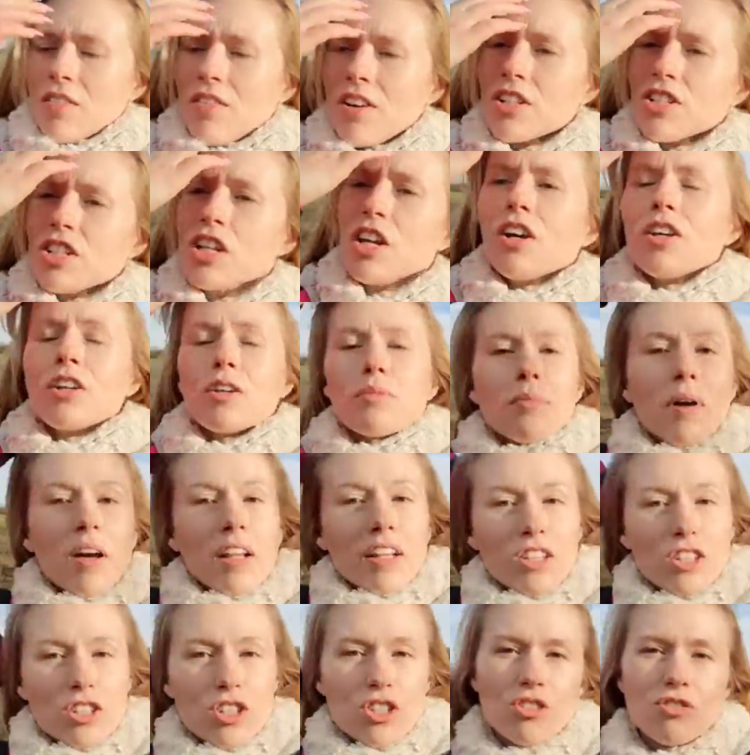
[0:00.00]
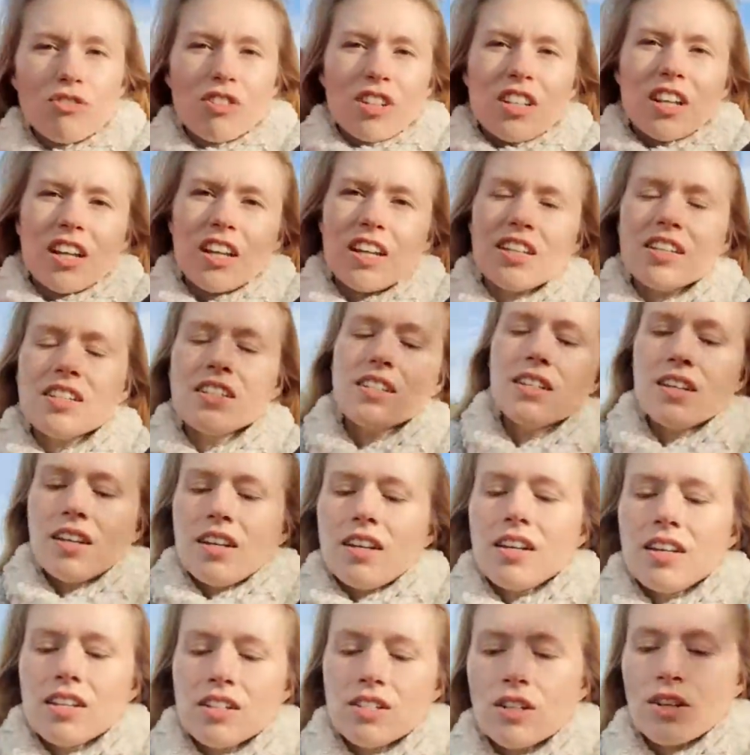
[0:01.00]
I've actually only managed 3 days
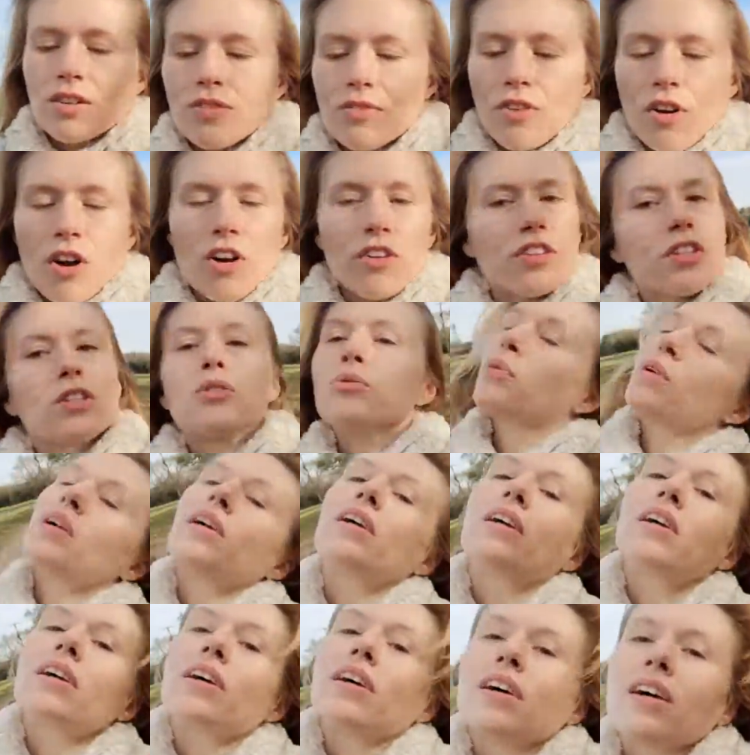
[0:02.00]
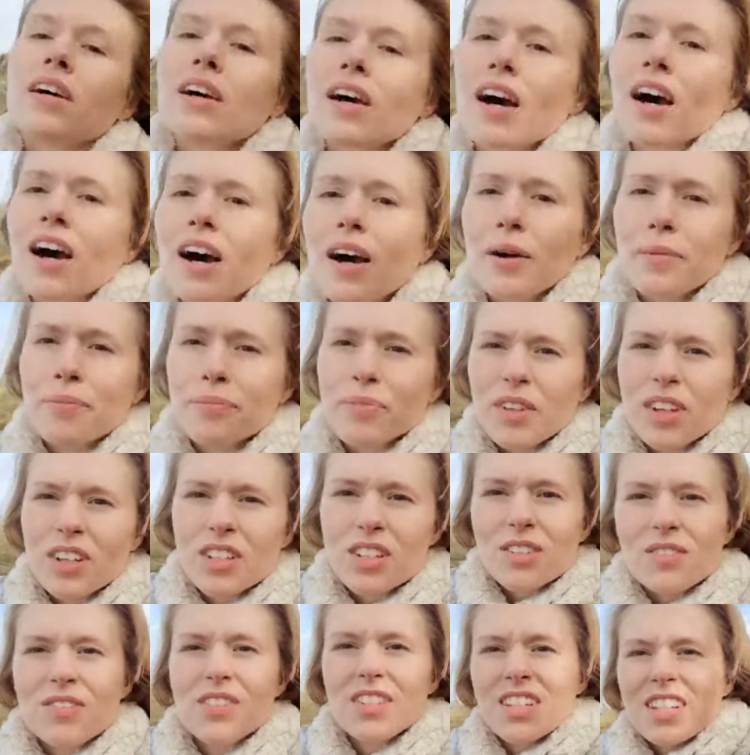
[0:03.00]
so far this week
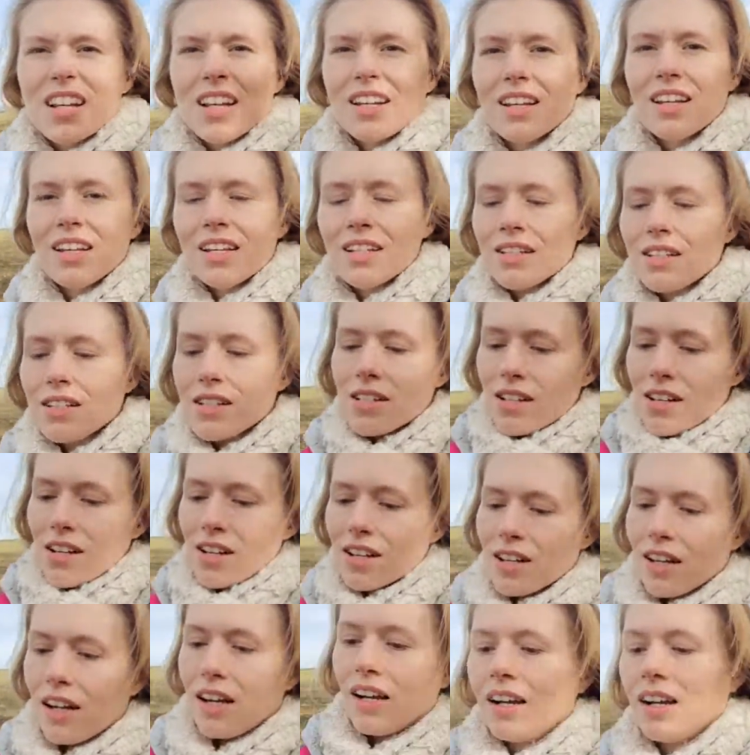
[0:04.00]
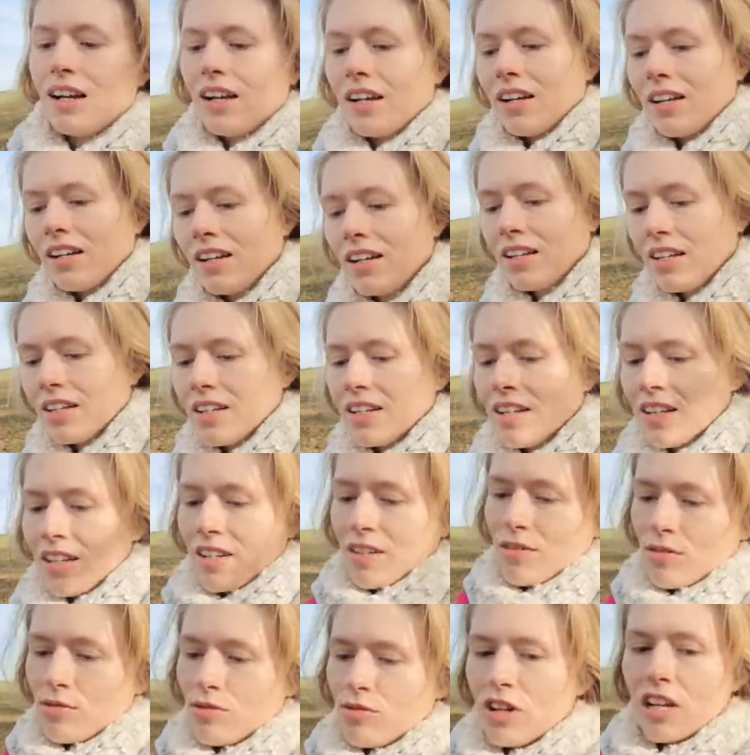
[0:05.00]
because of the dentist.
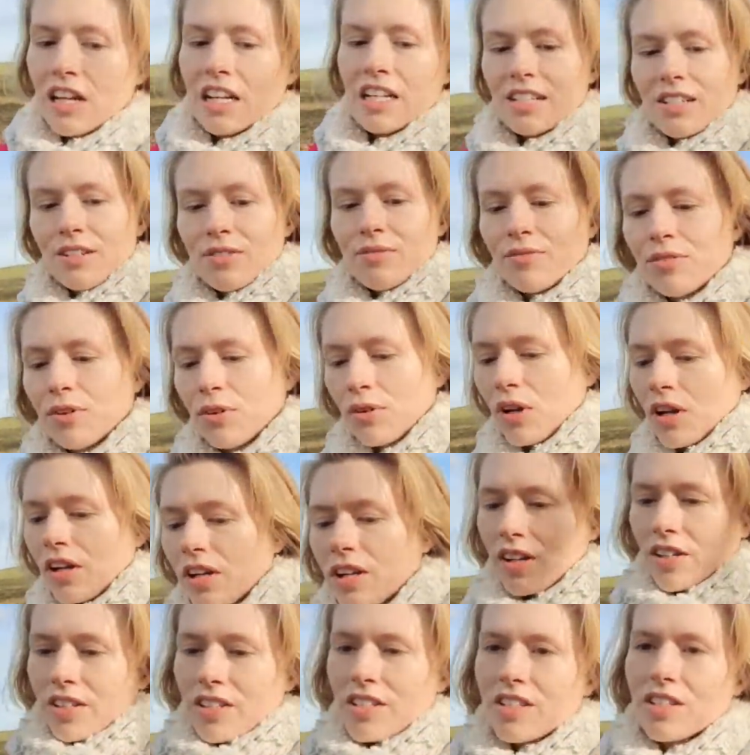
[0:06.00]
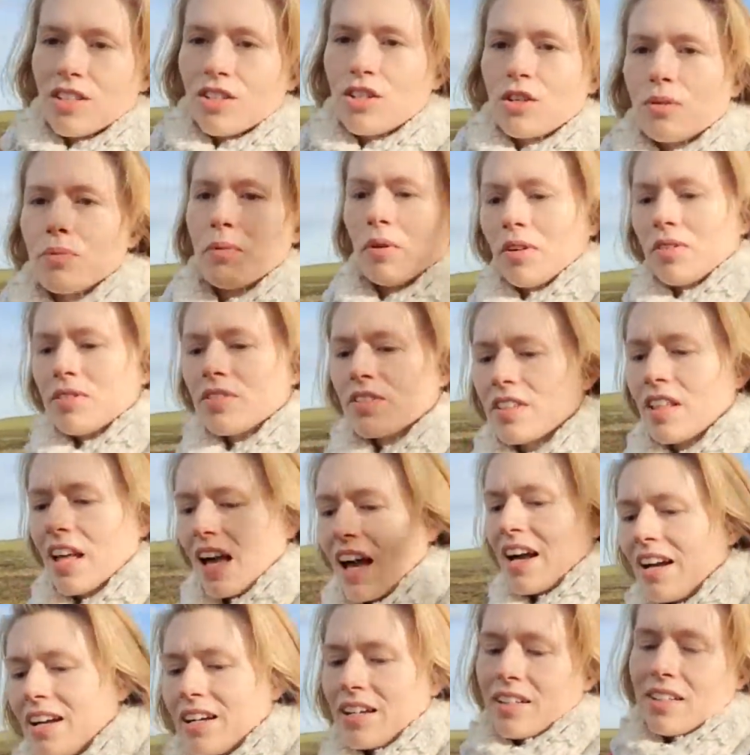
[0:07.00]
Really didn't feel like going to the gym after
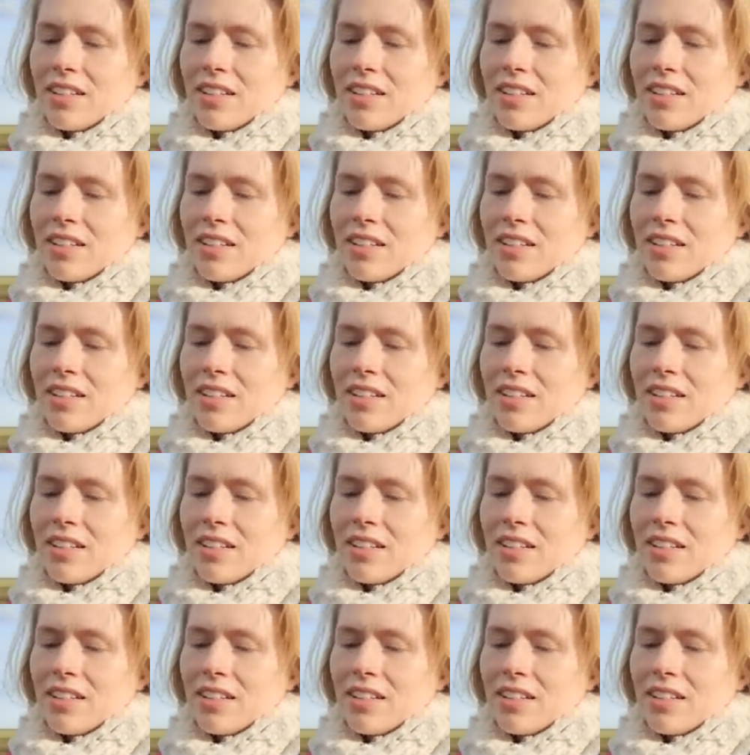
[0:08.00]
that.